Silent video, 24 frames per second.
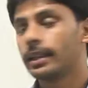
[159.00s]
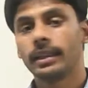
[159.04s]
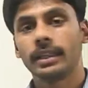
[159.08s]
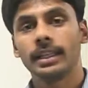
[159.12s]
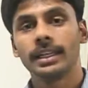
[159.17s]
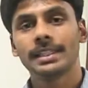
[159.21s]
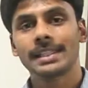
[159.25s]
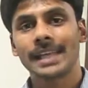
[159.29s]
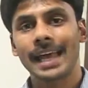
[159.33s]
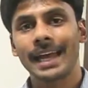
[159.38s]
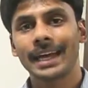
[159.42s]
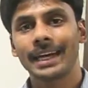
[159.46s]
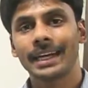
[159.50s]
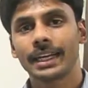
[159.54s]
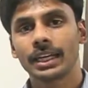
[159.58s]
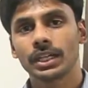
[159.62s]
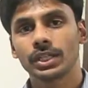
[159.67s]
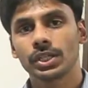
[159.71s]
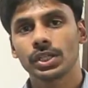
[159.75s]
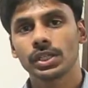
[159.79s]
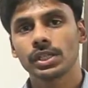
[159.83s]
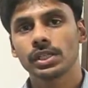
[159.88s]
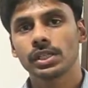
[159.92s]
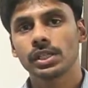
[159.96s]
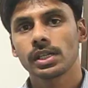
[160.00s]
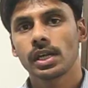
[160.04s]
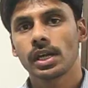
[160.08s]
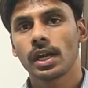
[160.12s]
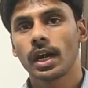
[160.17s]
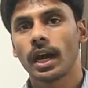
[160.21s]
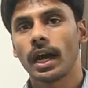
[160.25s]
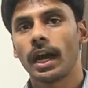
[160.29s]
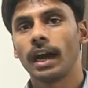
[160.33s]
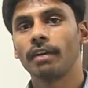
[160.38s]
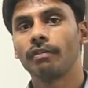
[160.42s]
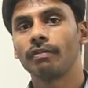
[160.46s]
these annotations
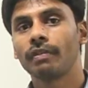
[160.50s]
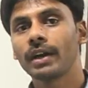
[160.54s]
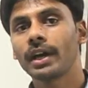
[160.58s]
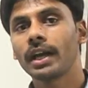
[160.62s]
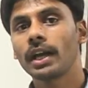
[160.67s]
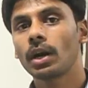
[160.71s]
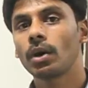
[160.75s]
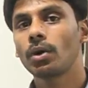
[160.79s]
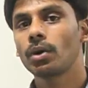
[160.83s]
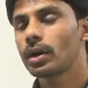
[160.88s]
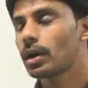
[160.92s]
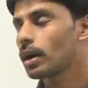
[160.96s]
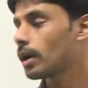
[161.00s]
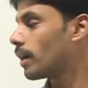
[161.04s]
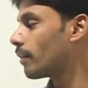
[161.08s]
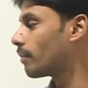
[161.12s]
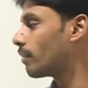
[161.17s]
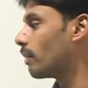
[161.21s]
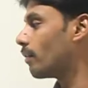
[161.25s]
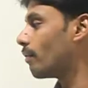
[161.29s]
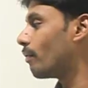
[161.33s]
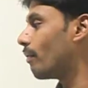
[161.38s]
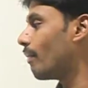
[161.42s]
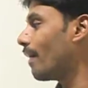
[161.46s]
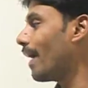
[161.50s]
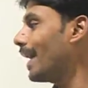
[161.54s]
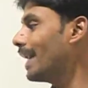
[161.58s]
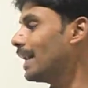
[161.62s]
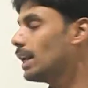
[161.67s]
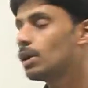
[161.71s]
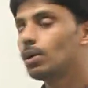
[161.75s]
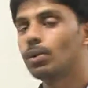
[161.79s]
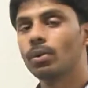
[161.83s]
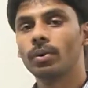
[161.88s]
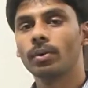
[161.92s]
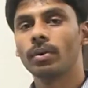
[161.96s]
and figure out if the
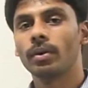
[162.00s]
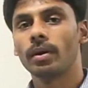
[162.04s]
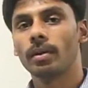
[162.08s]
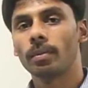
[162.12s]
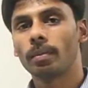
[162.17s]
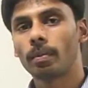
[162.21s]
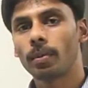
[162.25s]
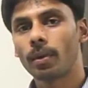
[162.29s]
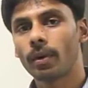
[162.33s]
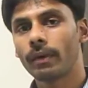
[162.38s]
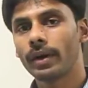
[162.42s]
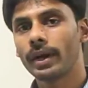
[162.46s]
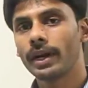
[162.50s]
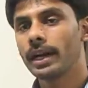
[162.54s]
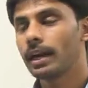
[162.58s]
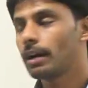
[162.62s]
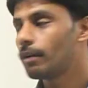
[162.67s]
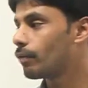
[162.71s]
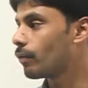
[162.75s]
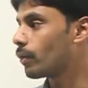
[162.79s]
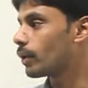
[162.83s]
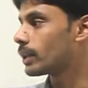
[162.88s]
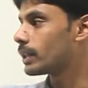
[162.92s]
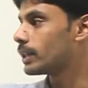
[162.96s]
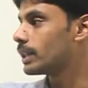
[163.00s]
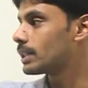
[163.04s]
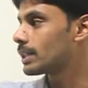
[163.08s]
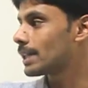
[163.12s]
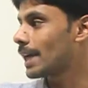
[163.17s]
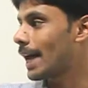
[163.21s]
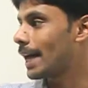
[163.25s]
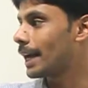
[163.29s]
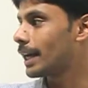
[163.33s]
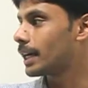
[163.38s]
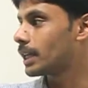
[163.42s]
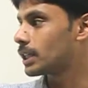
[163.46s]
value provided for this
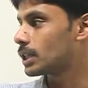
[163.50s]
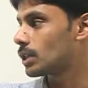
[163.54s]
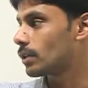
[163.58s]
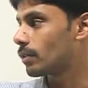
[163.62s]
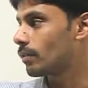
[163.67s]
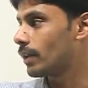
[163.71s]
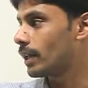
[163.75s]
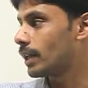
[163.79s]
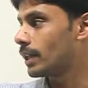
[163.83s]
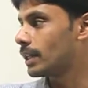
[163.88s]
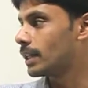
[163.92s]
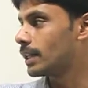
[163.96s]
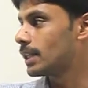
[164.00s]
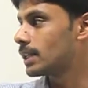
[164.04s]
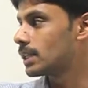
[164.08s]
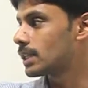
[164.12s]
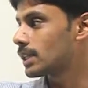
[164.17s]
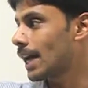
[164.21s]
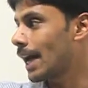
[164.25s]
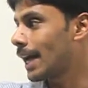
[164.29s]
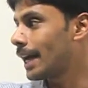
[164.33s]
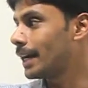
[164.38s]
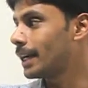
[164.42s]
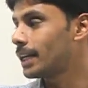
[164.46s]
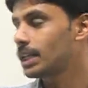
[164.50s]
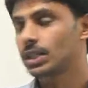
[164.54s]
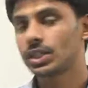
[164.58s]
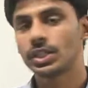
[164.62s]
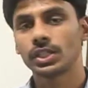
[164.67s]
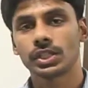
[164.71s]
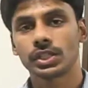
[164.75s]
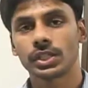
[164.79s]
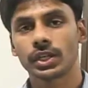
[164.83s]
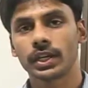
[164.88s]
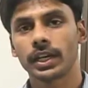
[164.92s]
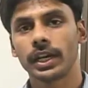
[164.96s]
annotation, when this annotation
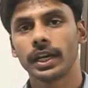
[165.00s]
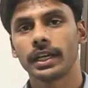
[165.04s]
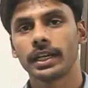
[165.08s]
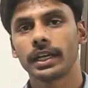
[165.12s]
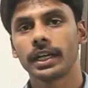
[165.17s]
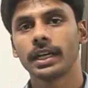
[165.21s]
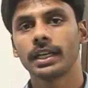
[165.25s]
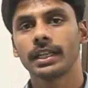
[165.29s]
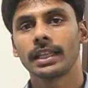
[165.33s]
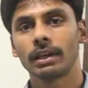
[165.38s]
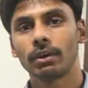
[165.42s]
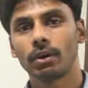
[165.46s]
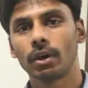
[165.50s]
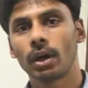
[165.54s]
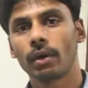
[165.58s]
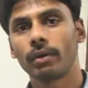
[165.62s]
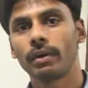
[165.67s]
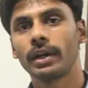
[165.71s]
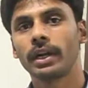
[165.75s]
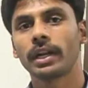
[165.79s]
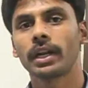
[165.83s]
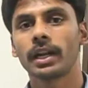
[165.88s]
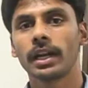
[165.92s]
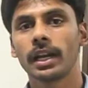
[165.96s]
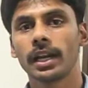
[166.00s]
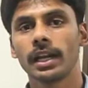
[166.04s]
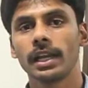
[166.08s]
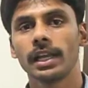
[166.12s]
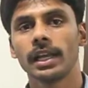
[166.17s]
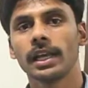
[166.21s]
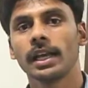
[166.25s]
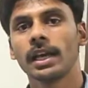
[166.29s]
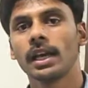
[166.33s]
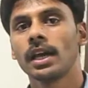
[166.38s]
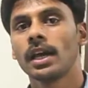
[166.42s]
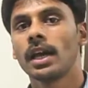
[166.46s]
is created, they would have
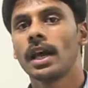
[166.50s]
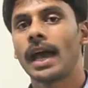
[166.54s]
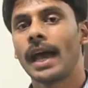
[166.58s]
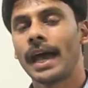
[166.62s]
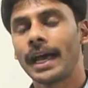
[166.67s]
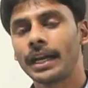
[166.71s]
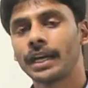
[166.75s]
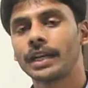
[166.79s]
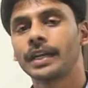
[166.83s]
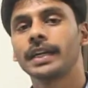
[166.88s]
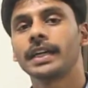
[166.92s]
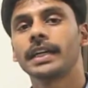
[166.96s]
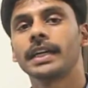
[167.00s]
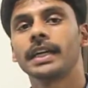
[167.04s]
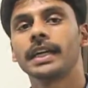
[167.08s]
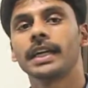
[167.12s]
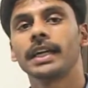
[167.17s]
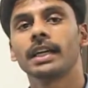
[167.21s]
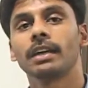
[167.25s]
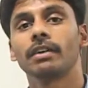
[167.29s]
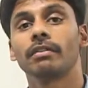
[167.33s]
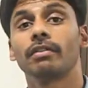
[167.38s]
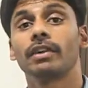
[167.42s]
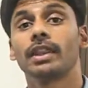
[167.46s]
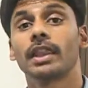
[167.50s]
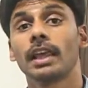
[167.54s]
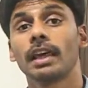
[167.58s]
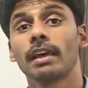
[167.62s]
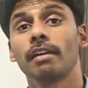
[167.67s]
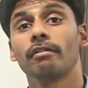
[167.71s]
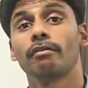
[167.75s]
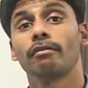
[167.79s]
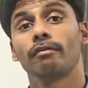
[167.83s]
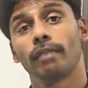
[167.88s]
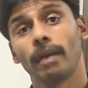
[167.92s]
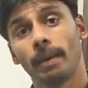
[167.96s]
internally annotated it with
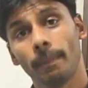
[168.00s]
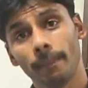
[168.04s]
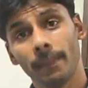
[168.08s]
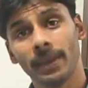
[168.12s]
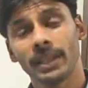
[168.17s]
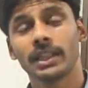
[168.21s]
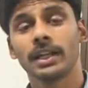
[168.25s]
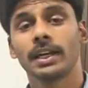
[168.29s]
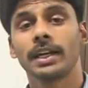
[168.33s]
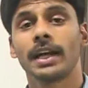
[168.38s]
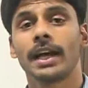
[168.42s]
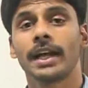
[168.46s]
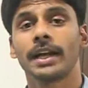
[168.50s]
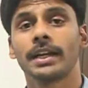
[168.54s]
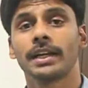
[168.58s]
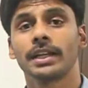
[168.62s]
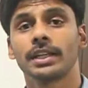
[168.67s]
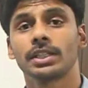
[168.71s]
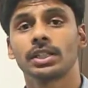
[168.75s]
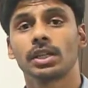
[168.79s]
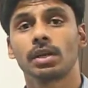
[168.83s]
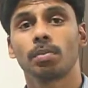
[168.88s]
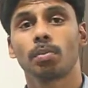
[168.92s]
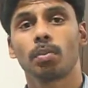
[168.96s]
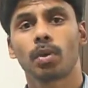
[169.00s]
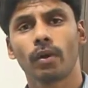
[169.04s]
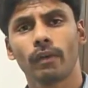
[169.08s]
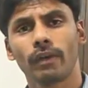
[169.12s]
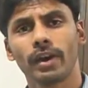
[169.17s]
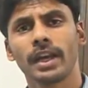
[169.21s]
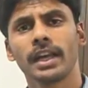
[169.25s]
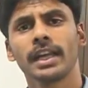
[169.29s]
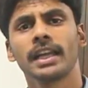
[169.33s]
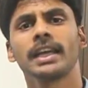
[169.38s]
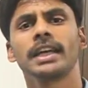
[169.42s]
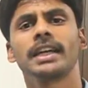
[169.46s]
a web method annotation,
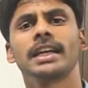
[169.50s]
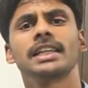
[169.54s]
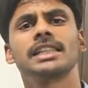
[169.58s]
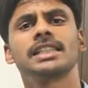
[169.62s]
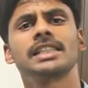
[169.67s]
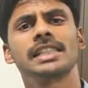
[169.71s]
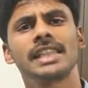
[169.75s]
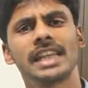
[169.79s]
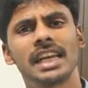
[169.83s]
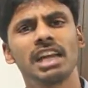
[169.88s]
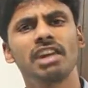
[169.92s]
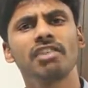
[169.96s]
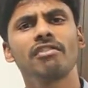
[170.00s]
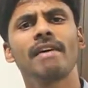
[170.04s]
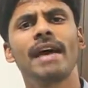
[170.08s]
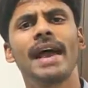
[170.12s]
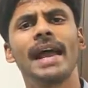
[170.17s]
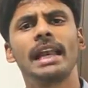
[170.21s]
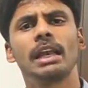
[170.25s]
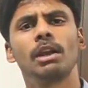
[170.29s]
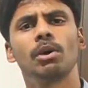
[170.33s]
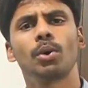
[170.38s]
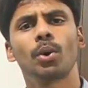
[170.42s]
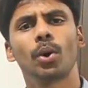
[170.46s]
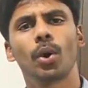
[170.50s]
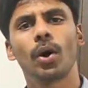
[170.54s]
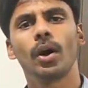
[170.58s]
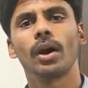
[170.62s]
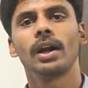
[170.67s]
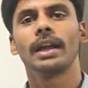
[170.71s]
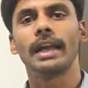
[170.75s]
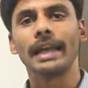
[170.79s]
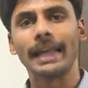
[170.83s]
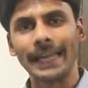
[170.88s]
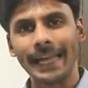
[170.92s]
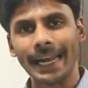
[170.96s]
providing it a string value
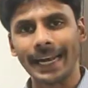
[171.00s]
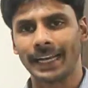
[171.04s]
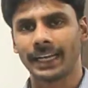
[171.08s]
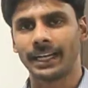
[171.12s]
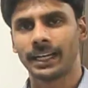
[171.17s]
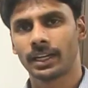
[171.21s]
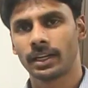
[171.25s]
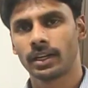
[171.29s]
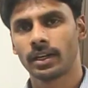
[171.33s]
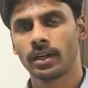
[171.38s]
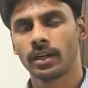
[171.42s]
called get.